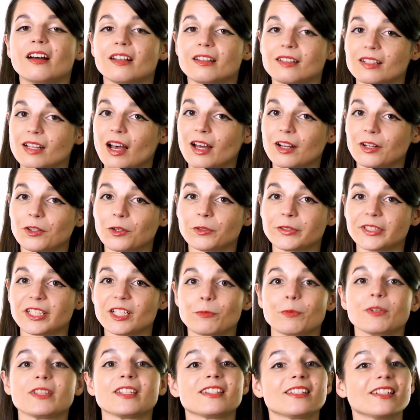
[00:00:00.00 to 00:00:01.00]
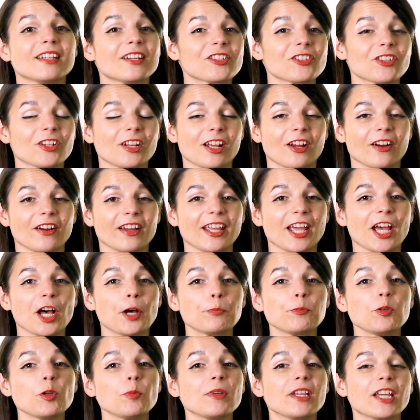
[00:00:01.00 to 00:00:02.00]
Not only will a dictionary
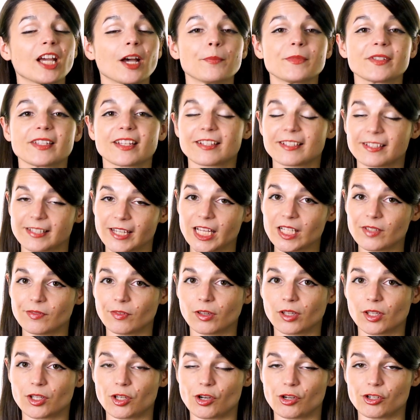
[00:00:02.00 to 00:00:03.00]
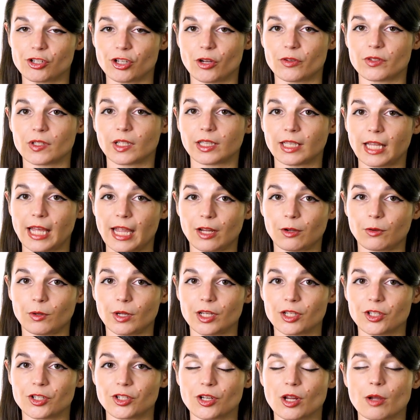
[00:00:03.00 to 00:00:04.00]
help you become successful in your chosen
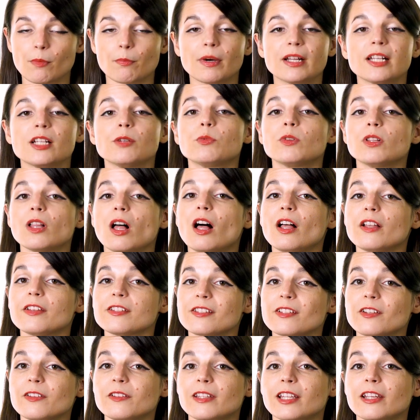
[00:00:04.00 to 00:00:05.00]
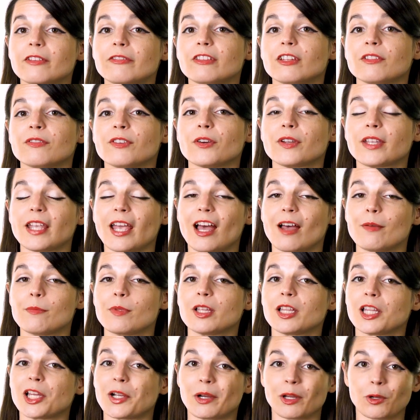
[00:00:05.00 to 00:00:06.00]
language, but it will also lift the
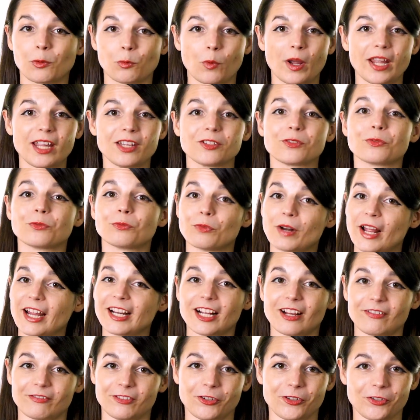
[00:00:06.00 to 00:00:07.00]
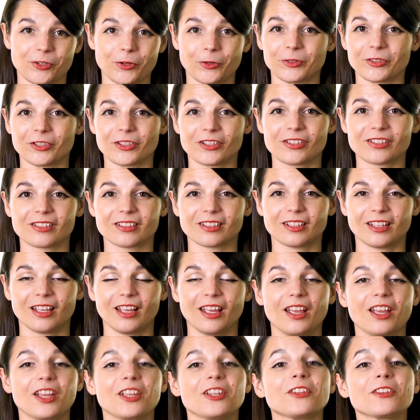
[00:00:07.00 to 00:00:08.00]
vocabulary weight right off your shoulders.
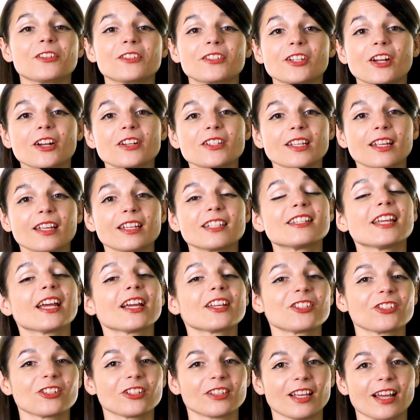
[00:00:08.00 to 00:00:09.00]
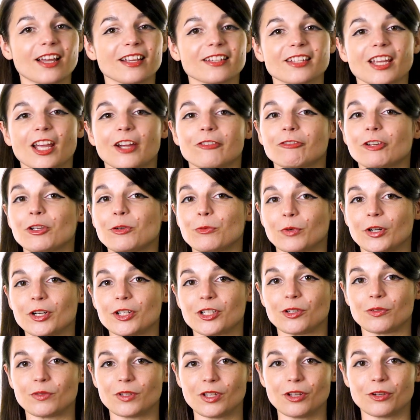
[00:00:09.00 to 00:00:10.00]
You'll start to contextualize every
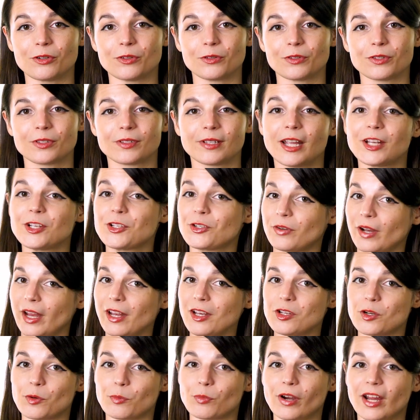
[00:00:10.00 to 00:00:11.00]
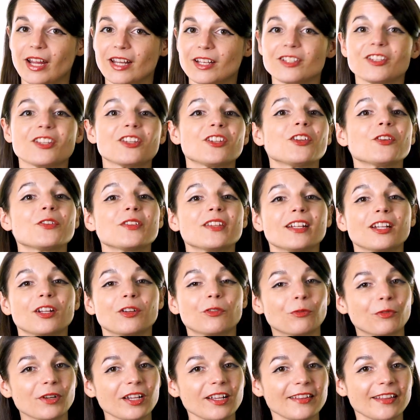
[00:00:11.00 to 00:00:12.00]
word you use and train your brain to use it
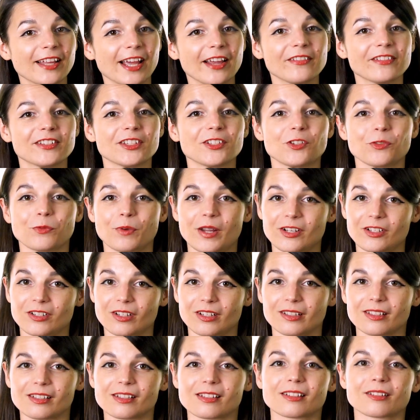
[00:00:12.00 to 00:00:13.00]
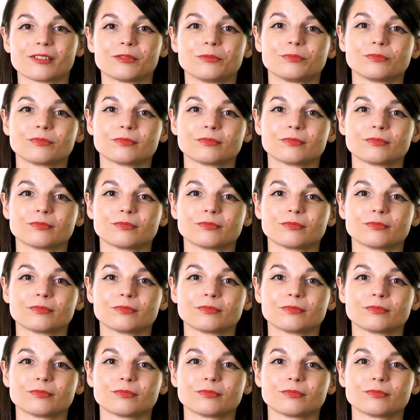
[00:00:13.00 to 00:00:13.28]
in real-life situations.